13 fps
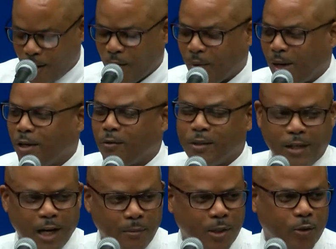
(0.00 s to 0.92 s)
While in
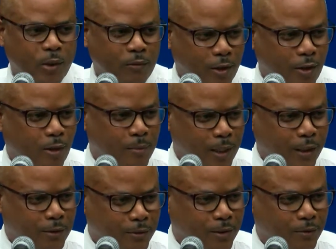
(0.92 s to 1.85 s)
retirement, you have other
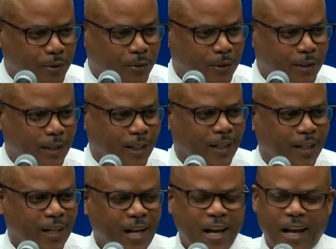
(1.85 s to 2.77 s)
objectives, of course,
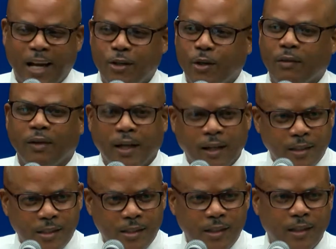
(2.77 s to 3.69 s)
and you have
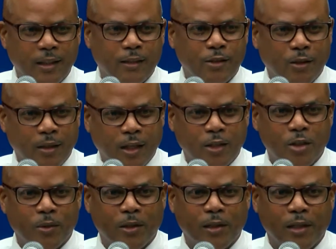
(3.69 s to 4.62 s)
legacy and so on that
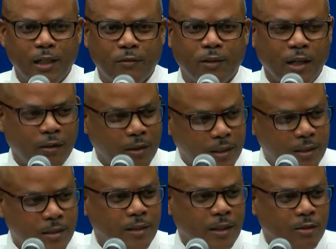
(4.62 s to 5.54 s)
you want to leave,
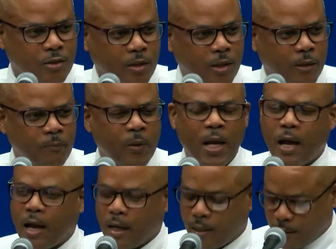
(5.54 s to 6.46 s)
inheritances and so on,
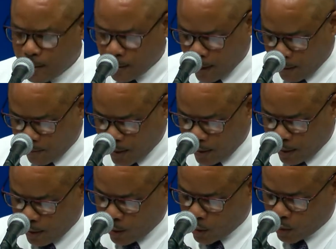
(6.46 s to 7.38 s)
and these can be
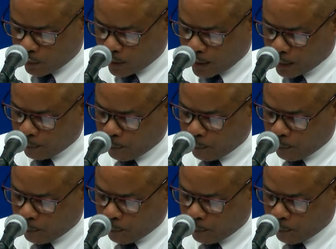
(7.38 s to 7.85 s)
used for that.